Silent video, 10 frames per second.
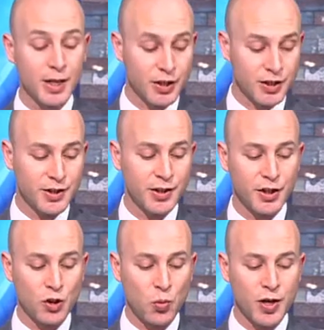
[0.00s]

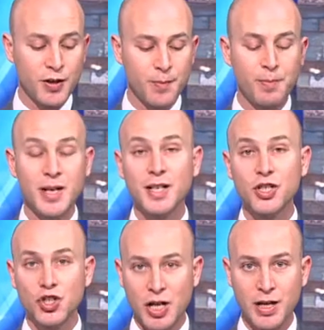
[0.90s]
considered one of the
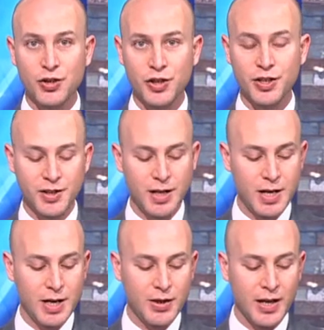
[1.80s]
biggest challenges
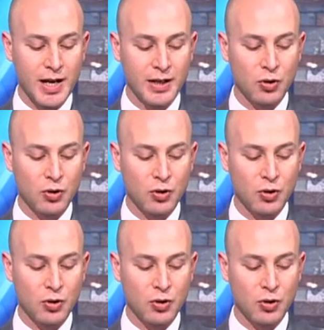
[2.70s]
that